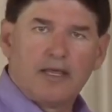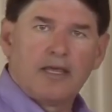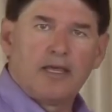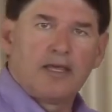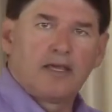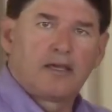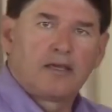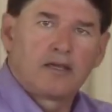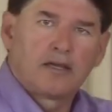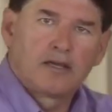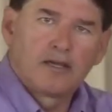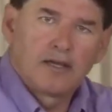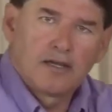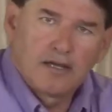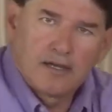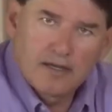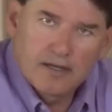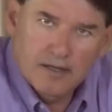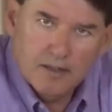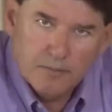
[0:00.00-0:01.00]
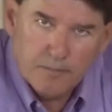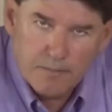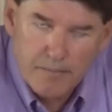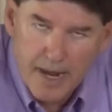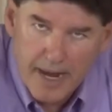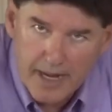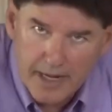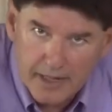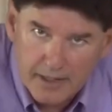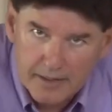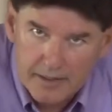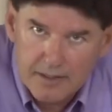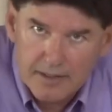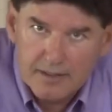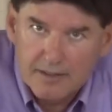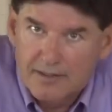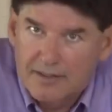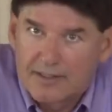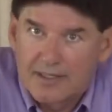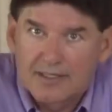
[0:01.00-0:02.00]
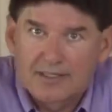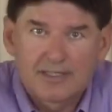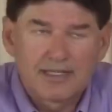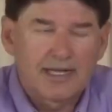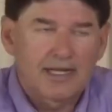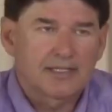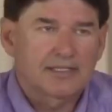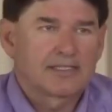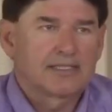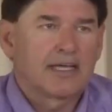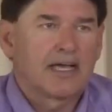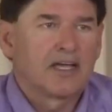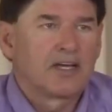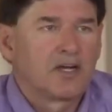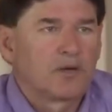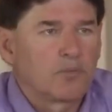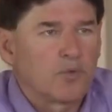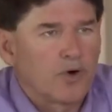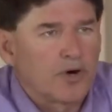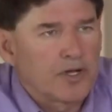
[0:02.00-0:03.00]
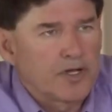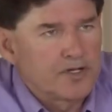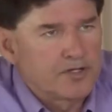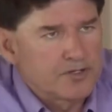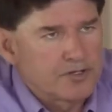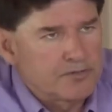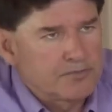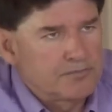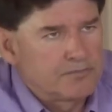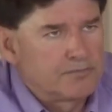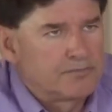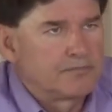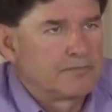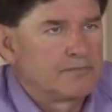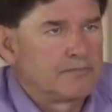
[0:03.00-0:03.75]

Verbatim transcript: the bank does not sign your mortgage.